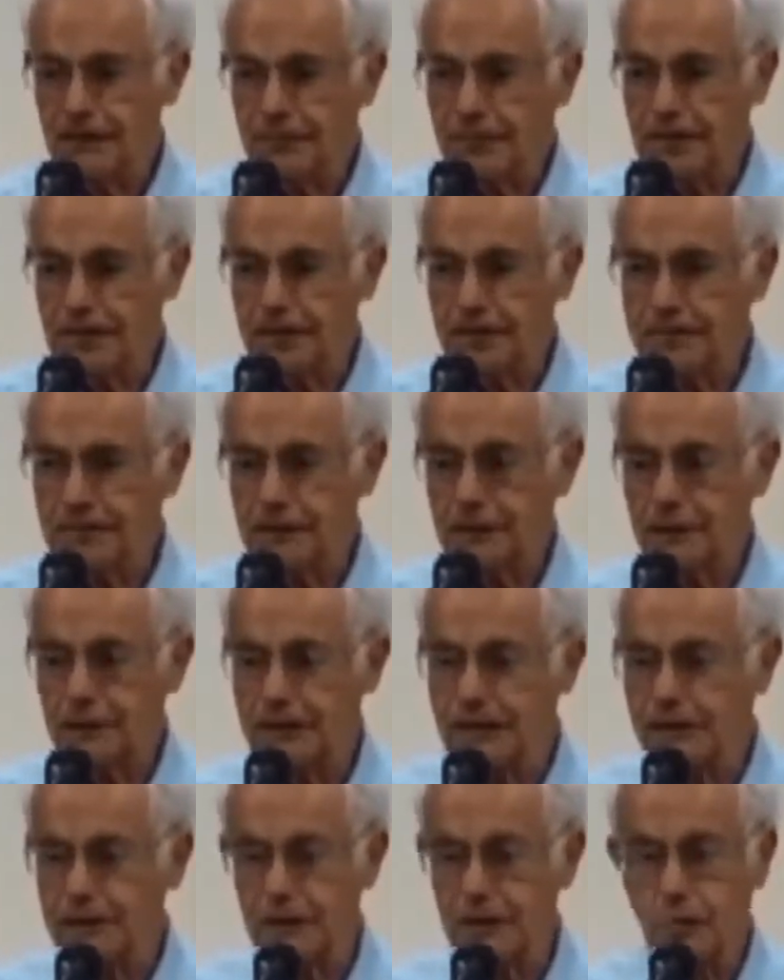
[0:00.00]
difficult
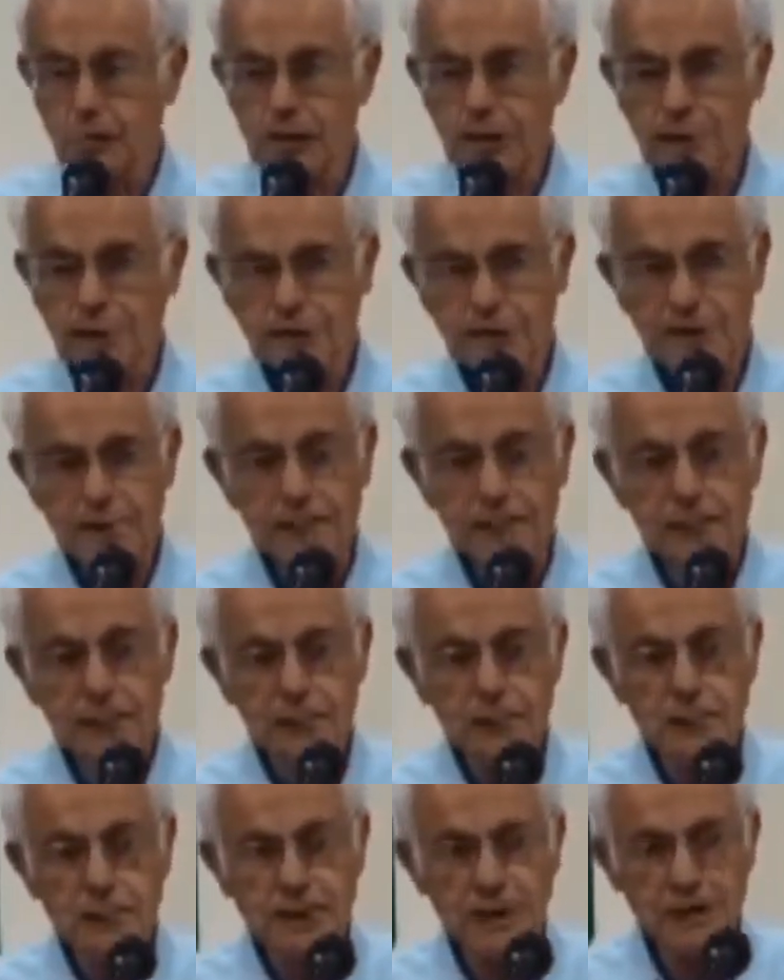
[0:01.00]
to interweave the
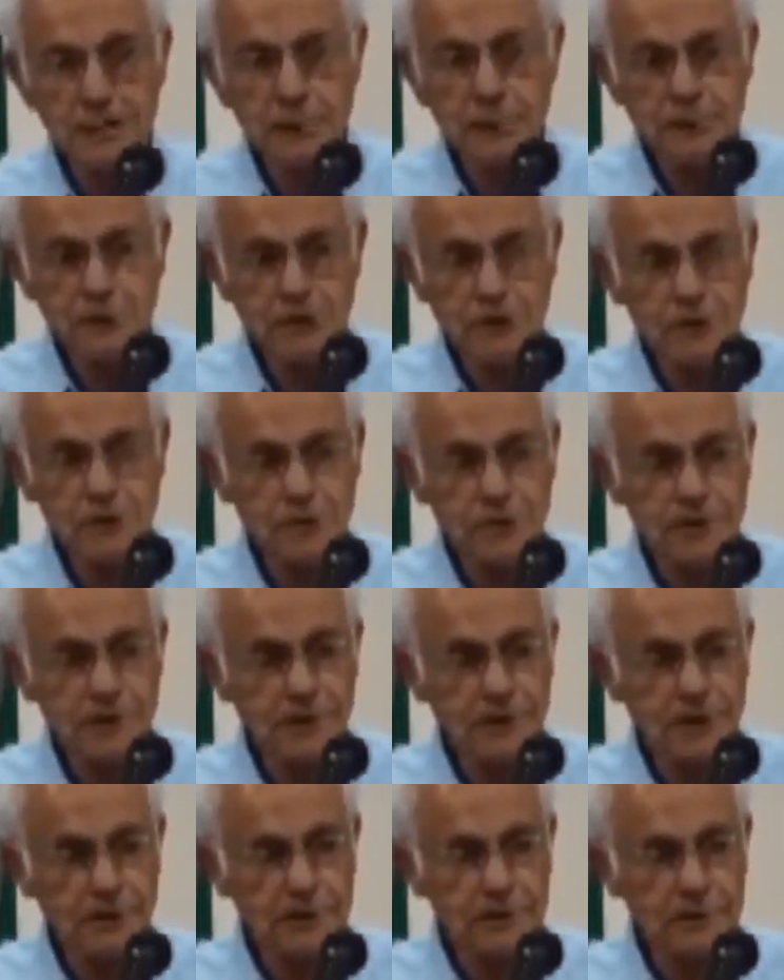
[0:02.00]
two languages,
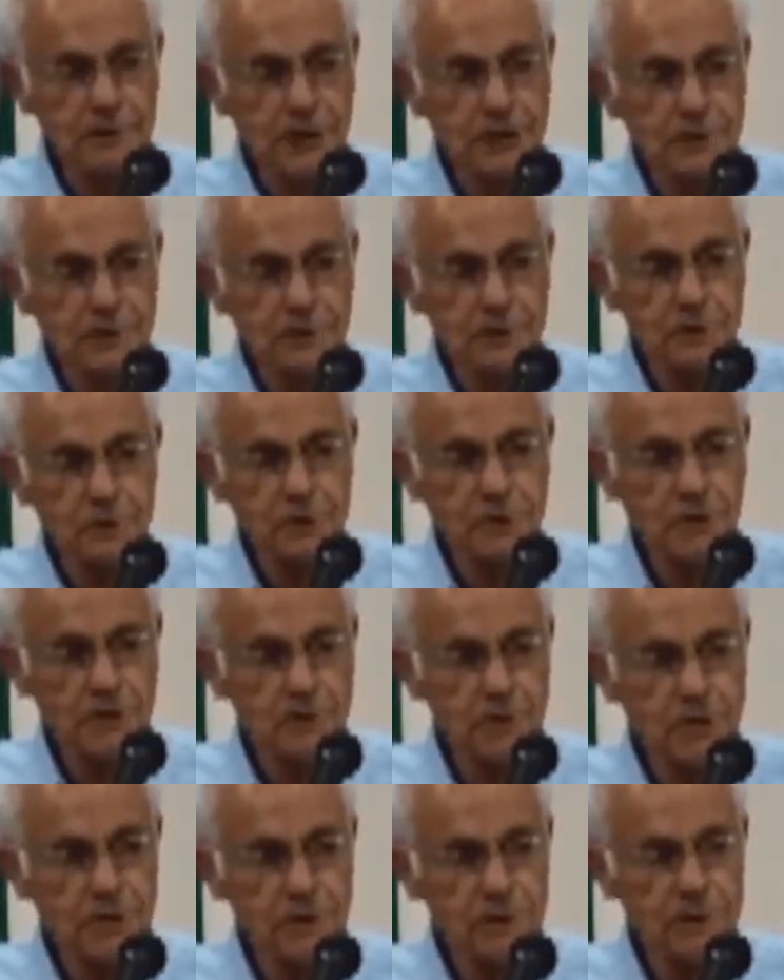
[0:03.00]
but I'll try to do
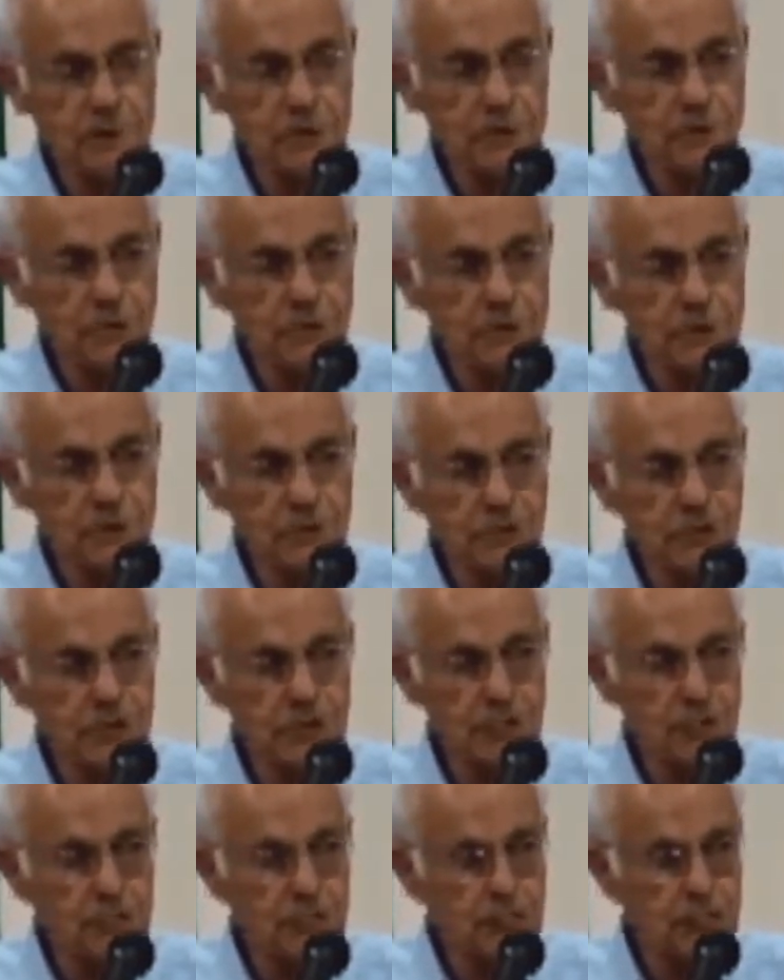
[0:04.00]
my best, read also
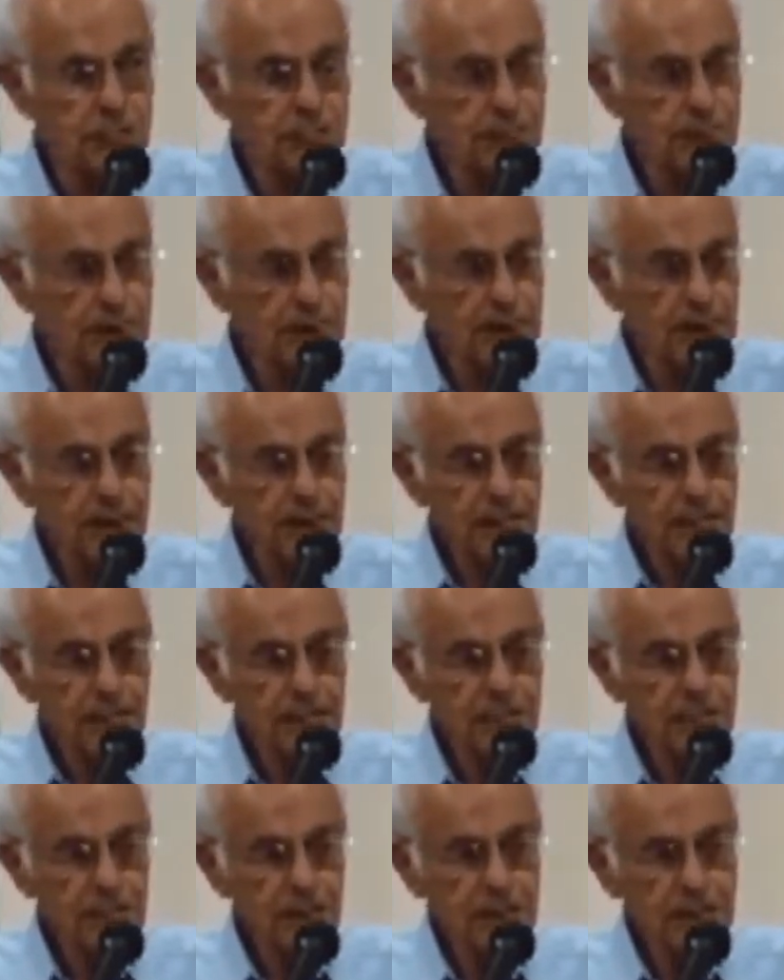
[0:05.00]
the Hebrew.
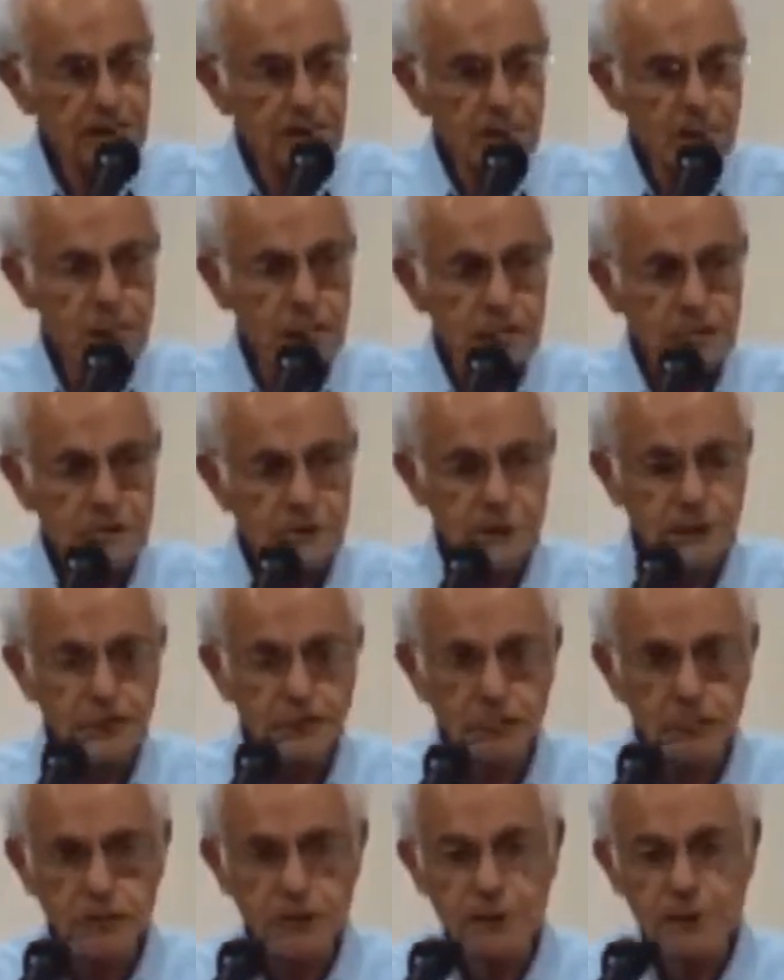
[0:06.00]
The second
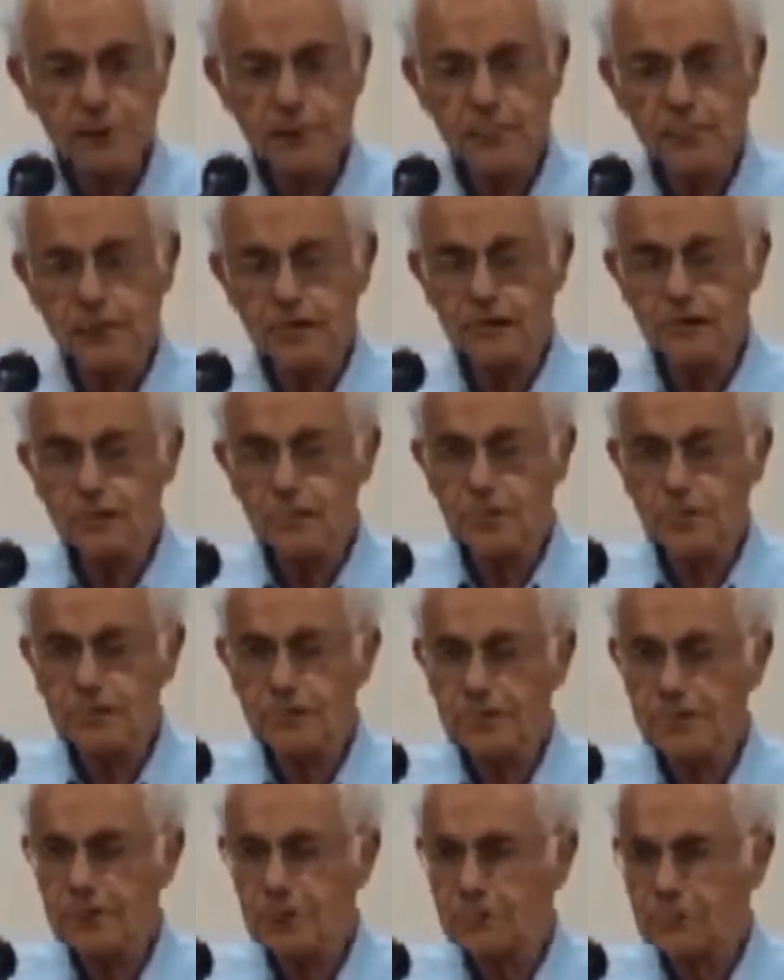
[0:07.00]
request
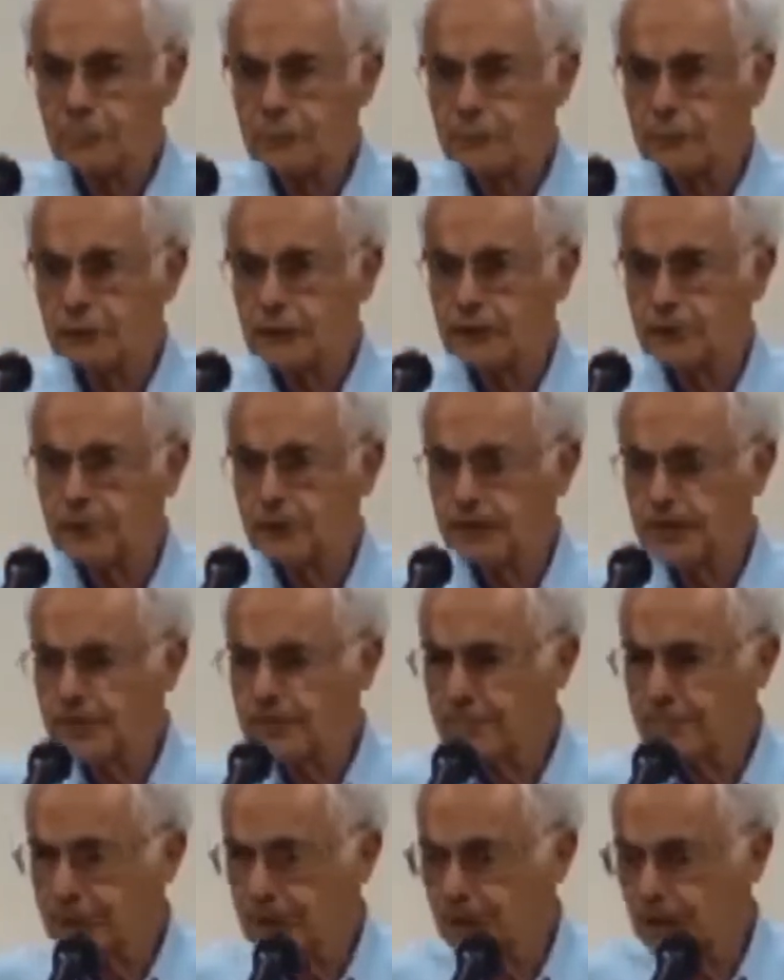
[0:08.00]
was that I should
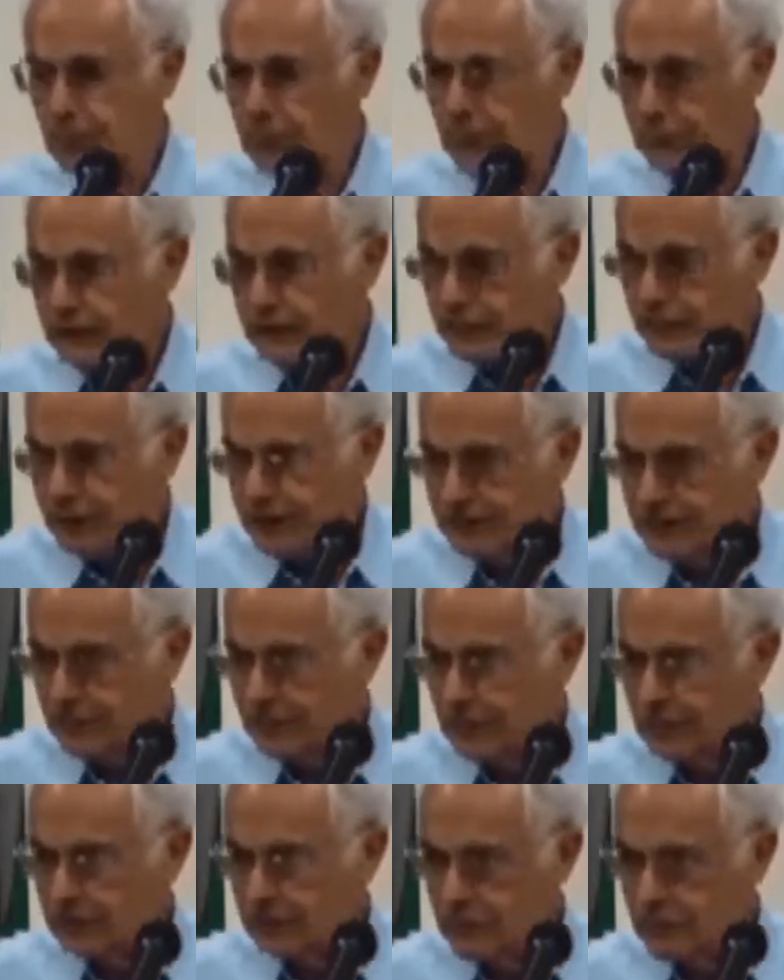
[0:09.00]
repeat the
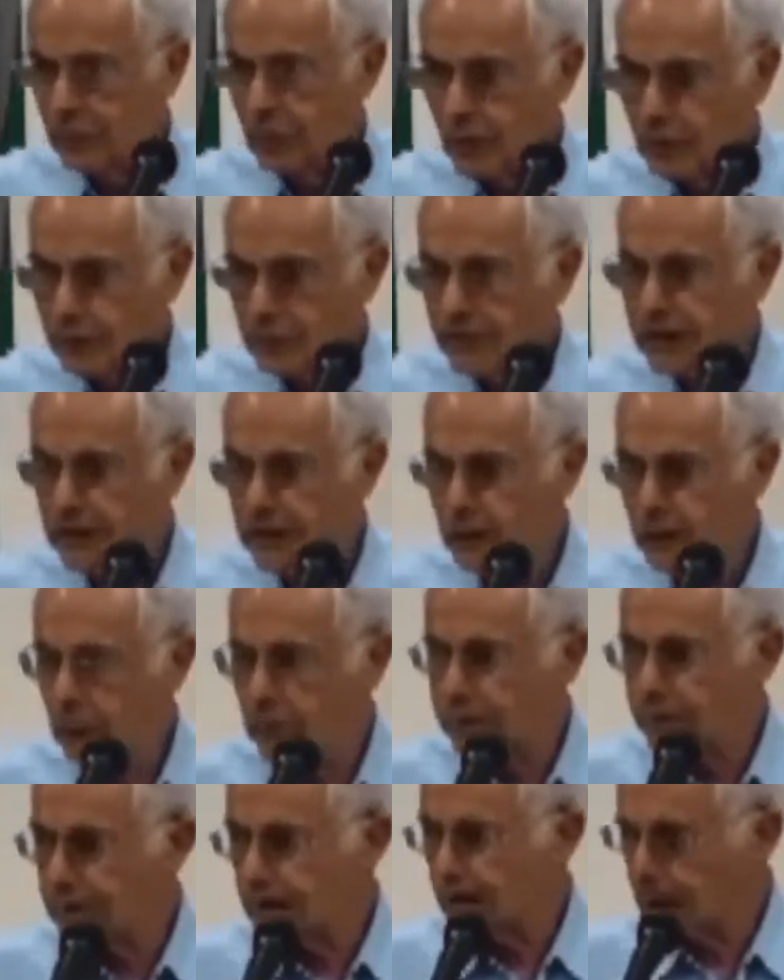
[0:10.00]
questions which you hopefully
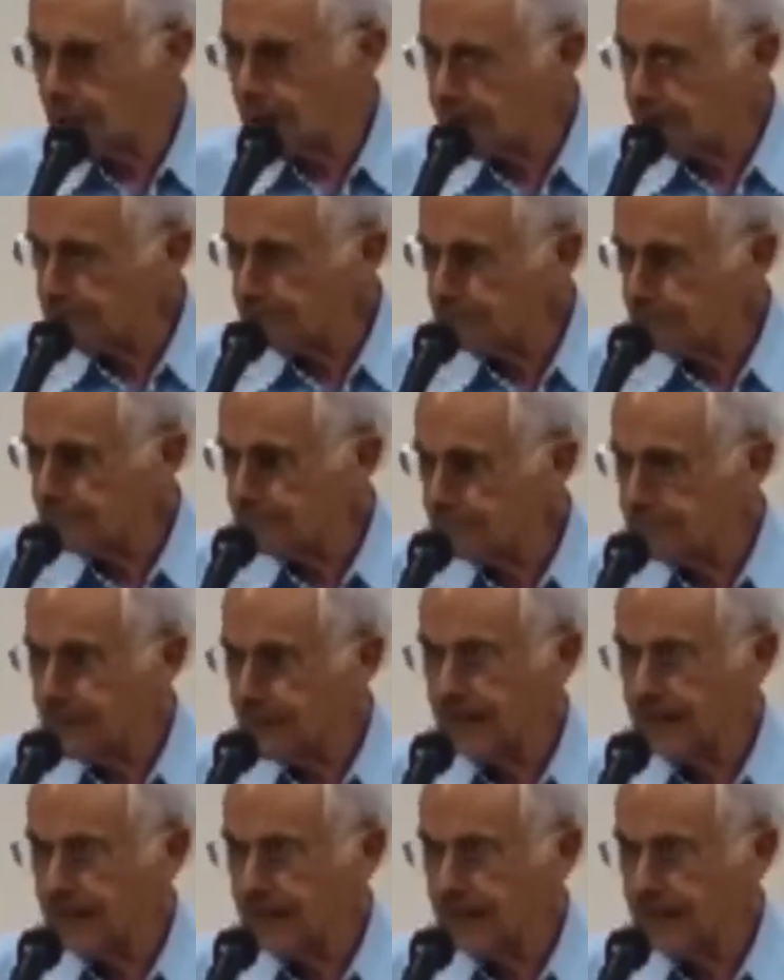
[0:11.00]
won't ask.